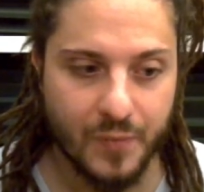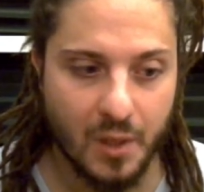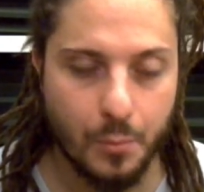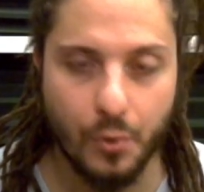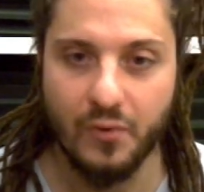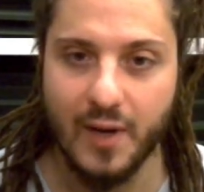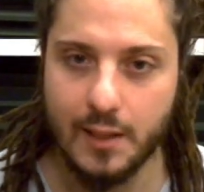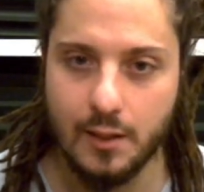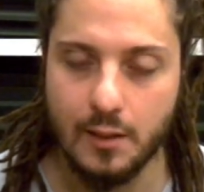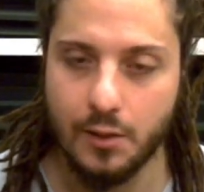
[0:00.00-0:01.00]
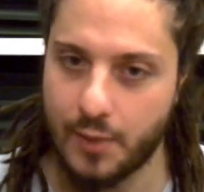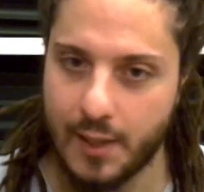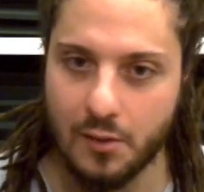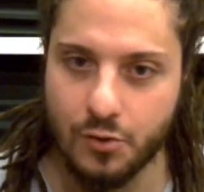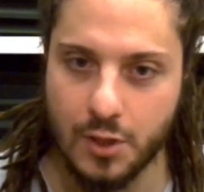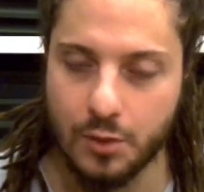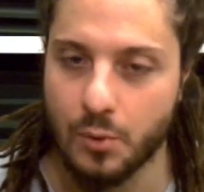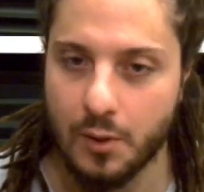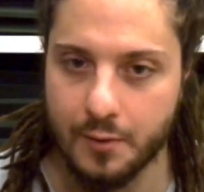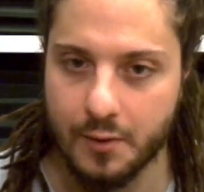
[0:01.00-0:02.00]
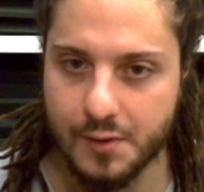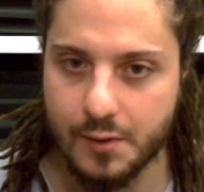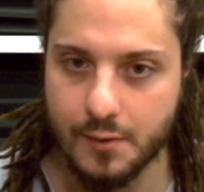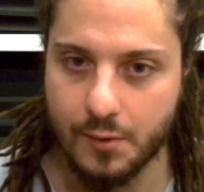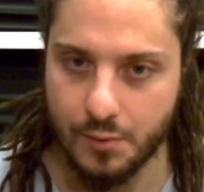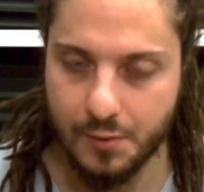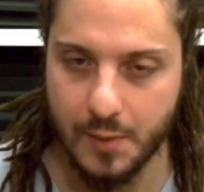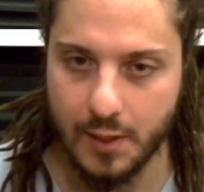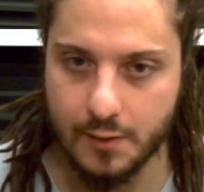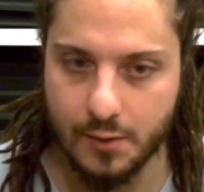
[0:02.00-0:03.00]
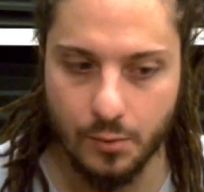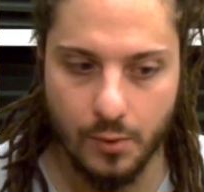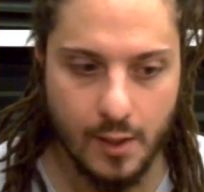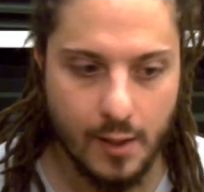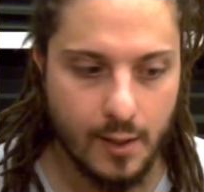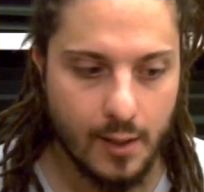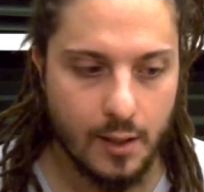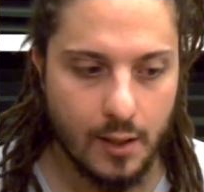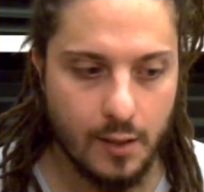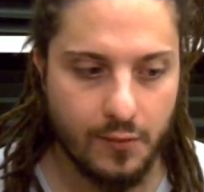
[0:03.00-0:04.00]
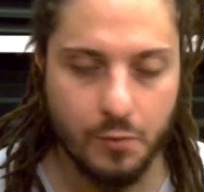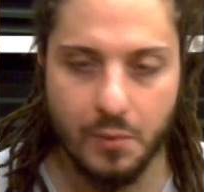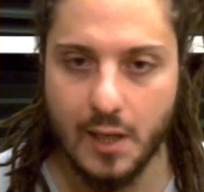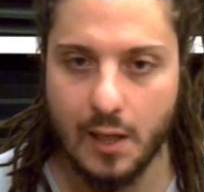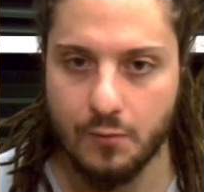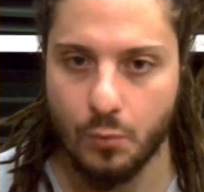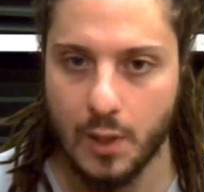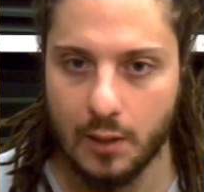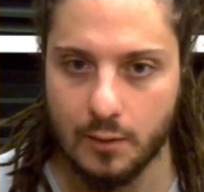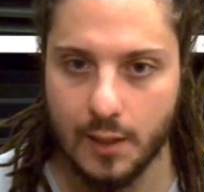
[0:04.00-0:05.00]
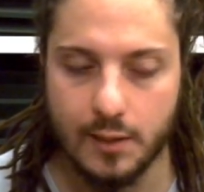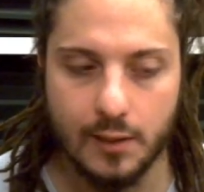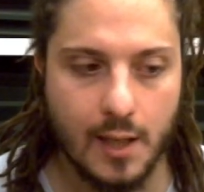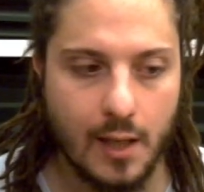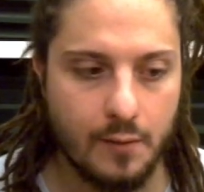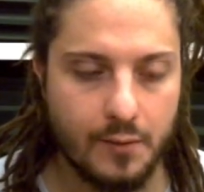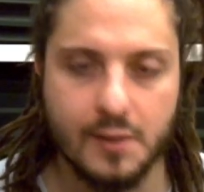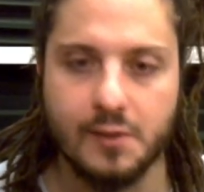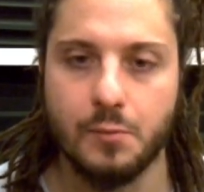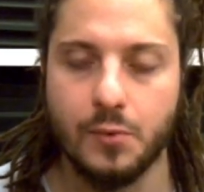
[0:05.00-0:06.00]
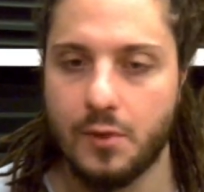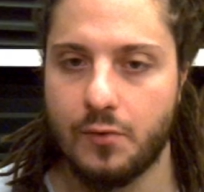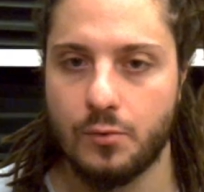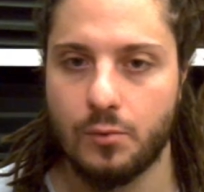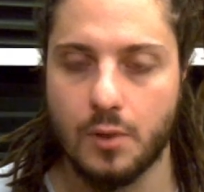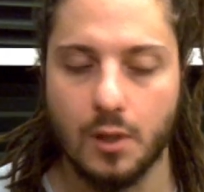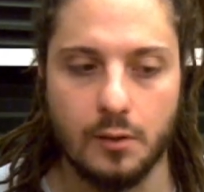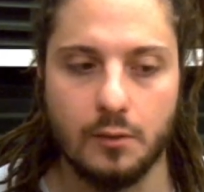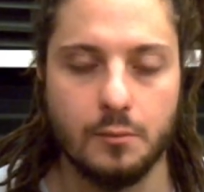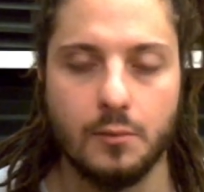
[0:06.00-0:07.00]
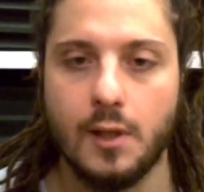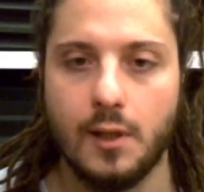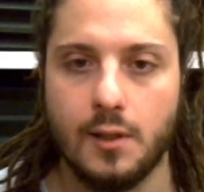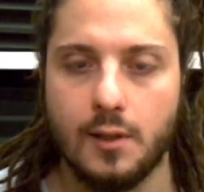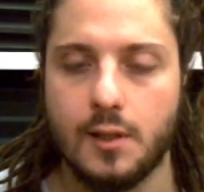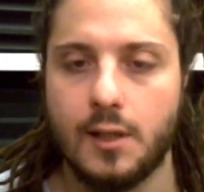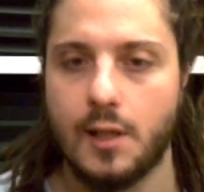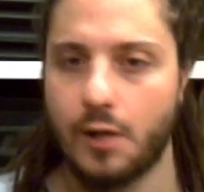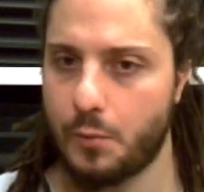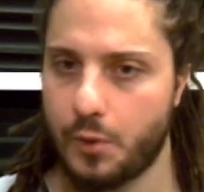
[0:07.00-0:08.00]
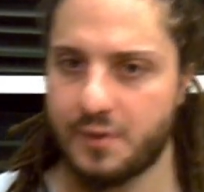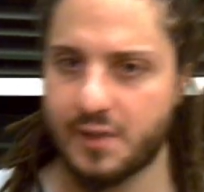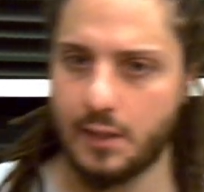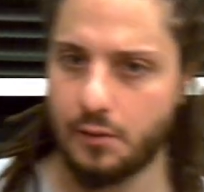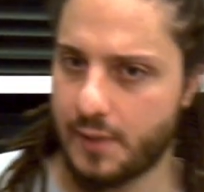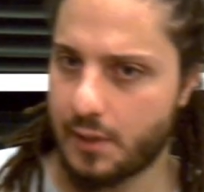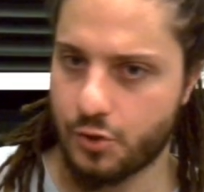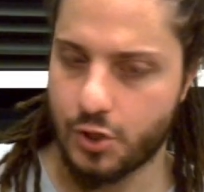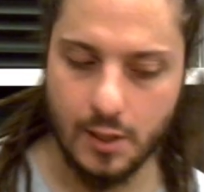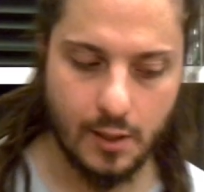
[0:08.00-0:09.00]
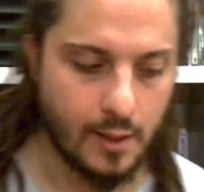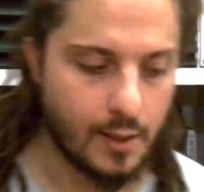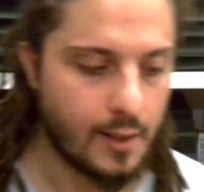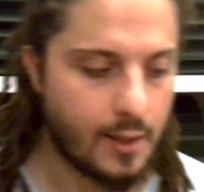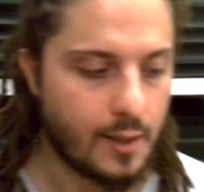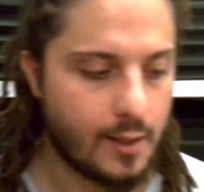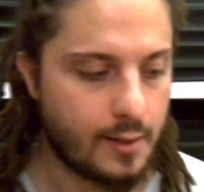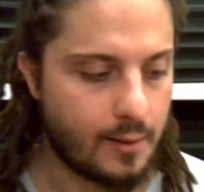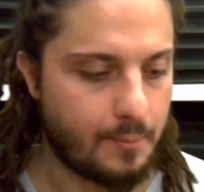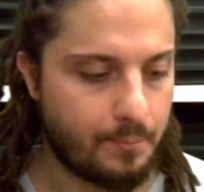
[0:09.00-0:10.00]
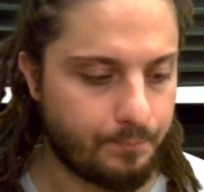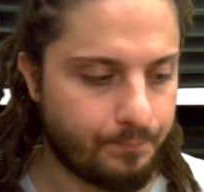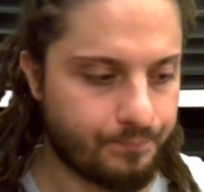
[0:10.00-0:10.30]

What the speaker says: providing your energy to others, so to speak. So if you behave well and have this beautiful, calm, harmonious kind of energy, other